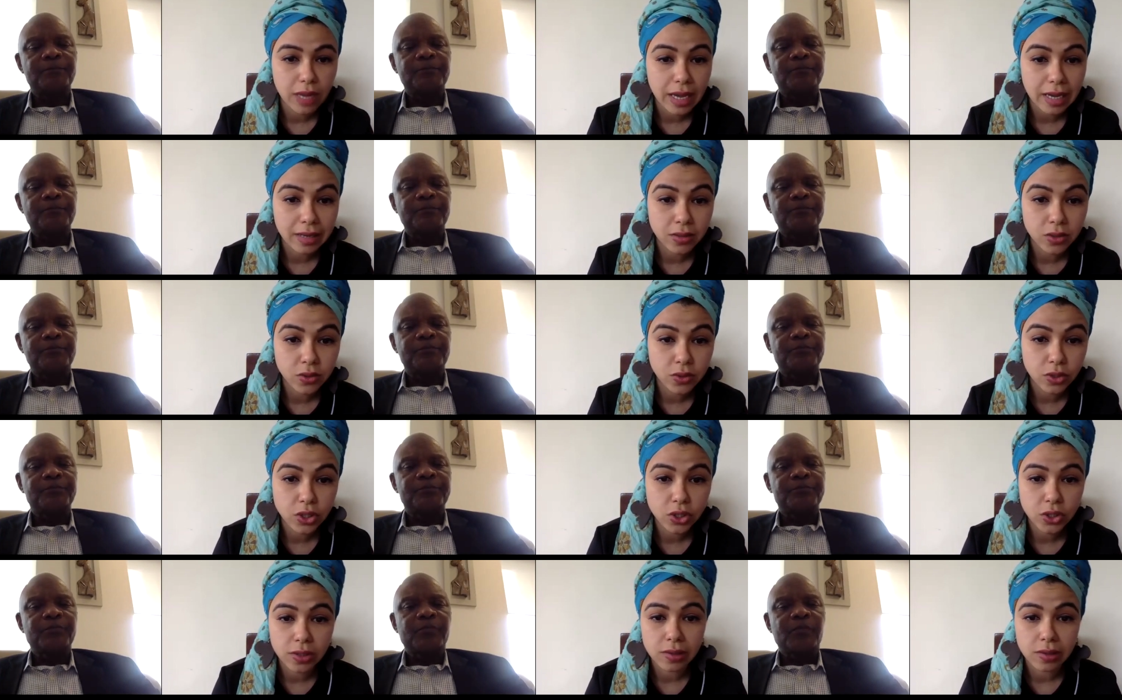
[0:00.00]
Speaker 1: and street
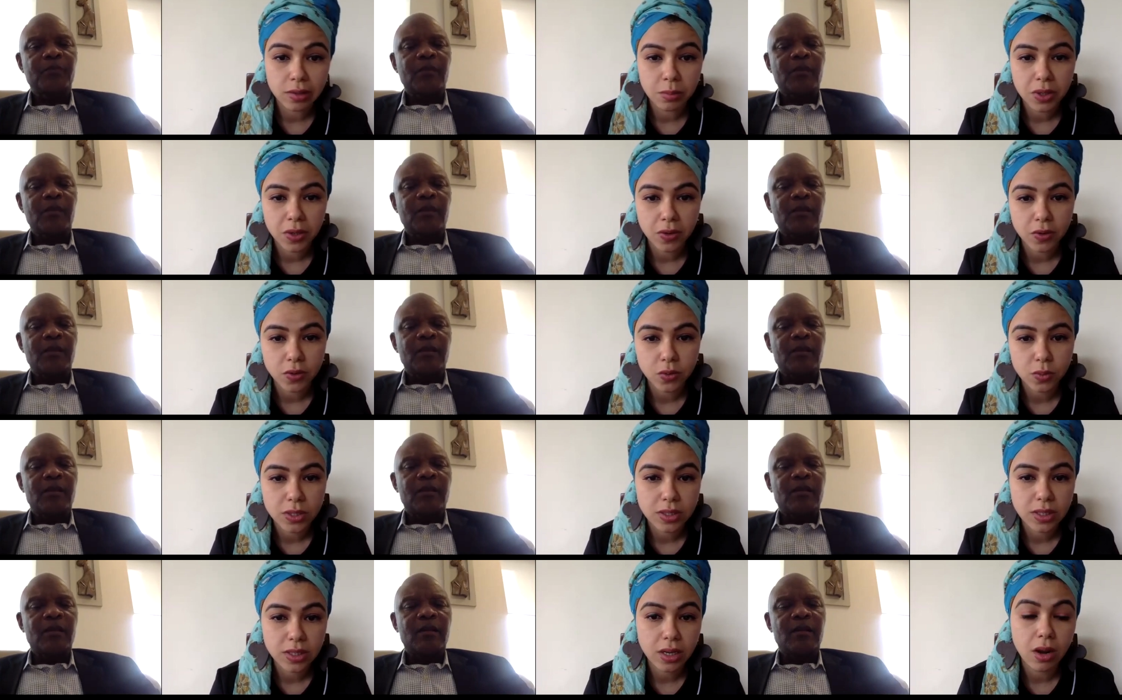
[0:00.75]
children because we
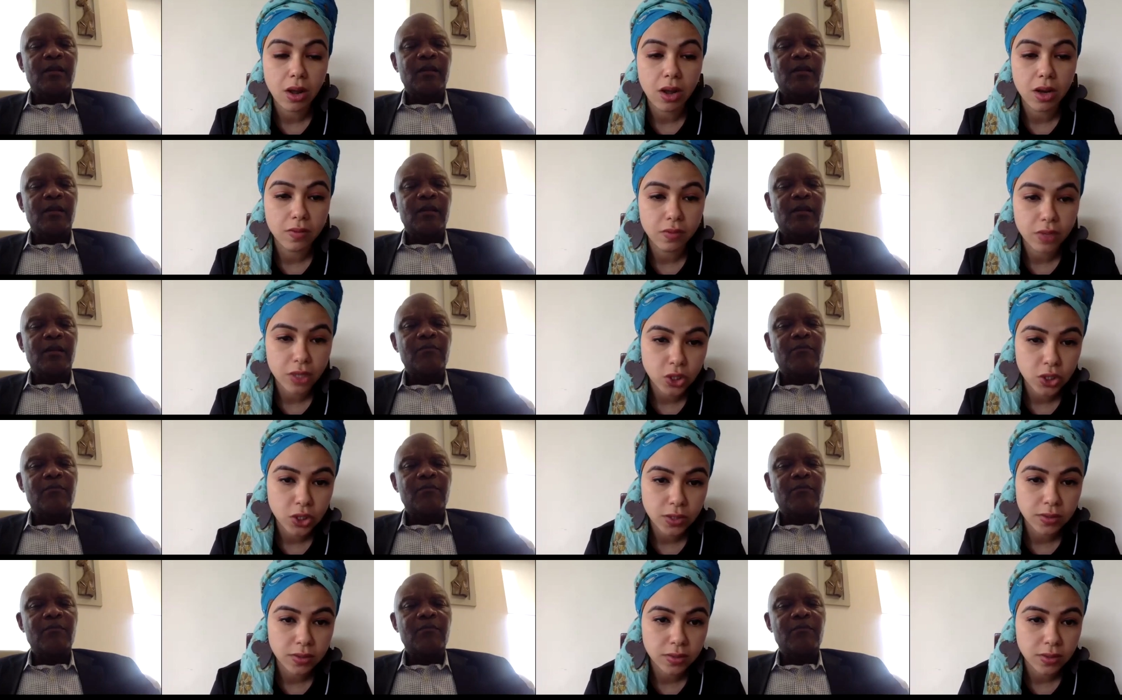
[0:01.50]
see a lot of
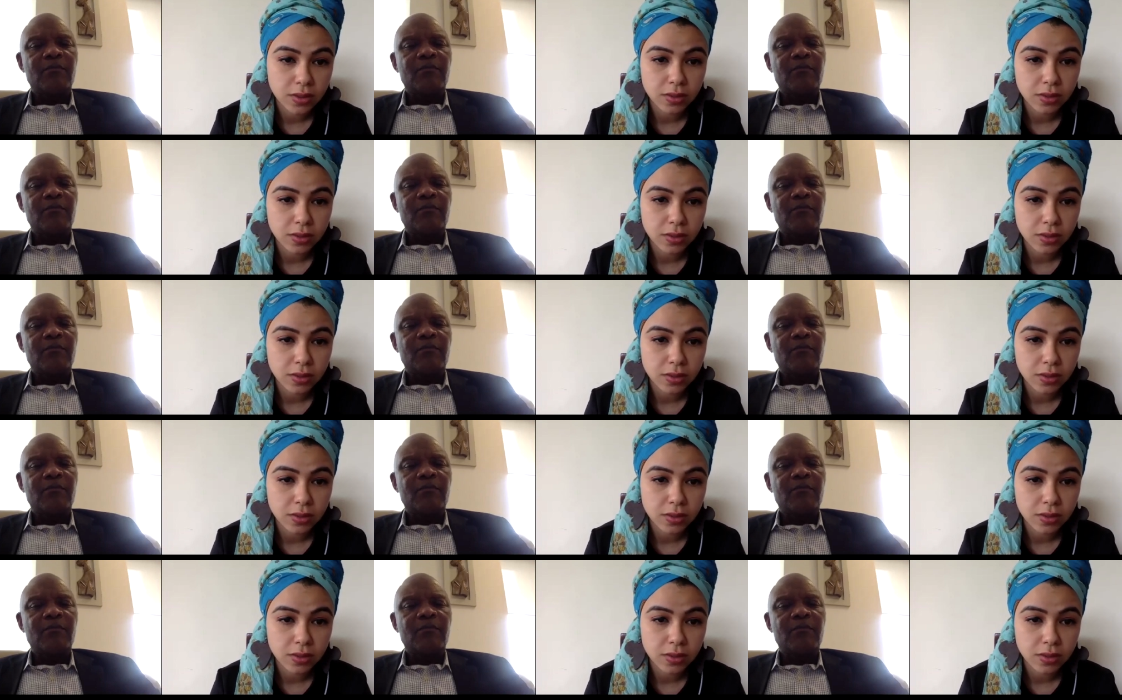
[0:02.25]
injustices